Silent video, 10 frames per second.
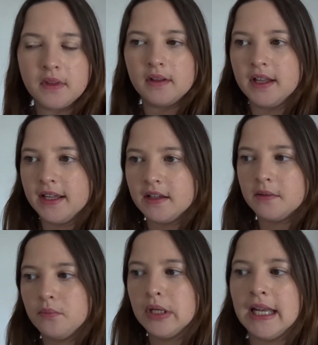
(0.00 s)
like,
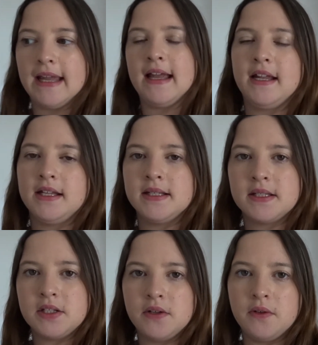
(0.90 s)
plan
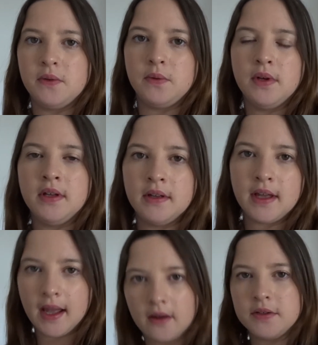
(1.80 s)
as to
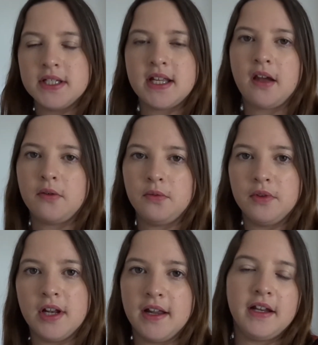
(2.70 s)
how to tackle
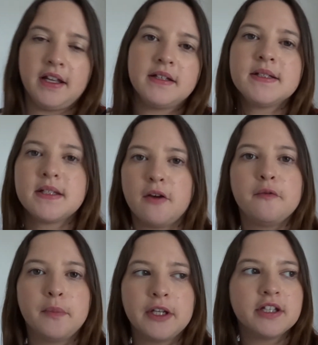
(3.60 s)
the learning and
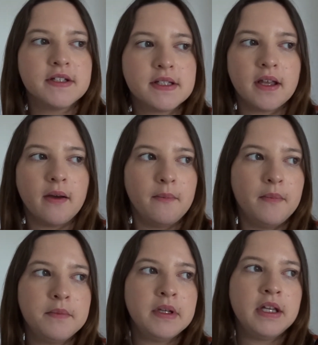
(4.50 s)
stuff, because,
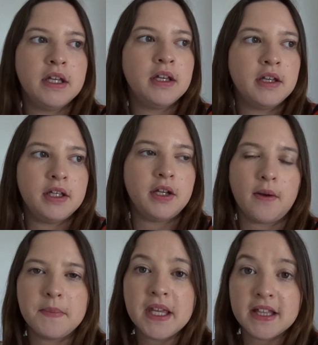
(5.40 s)
you know,
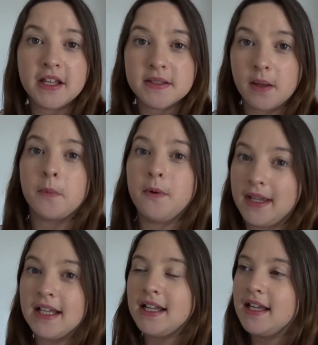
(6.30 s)
I pick things up
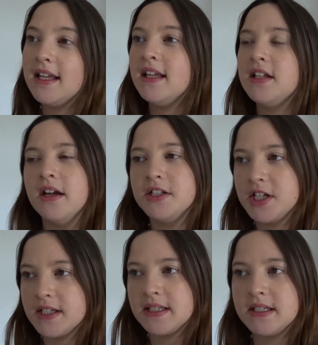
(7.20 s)
quickly,
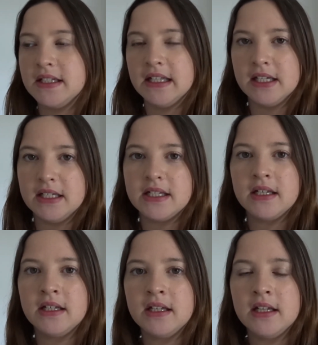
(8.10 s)

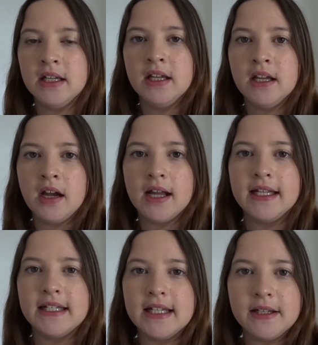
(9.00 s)
I
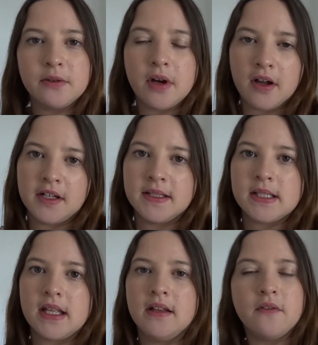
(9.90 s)
need a little
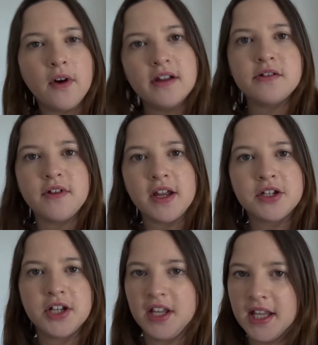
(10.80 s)
guidance in the right
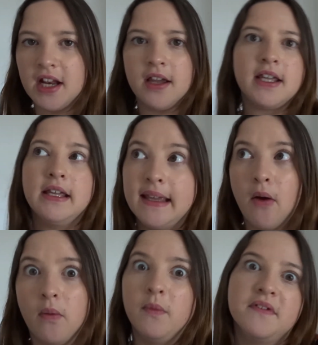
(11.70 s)
direction, and then I can get
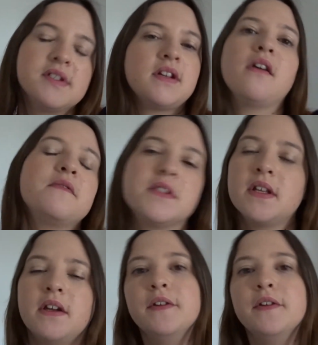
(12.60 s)
on with stuff, so,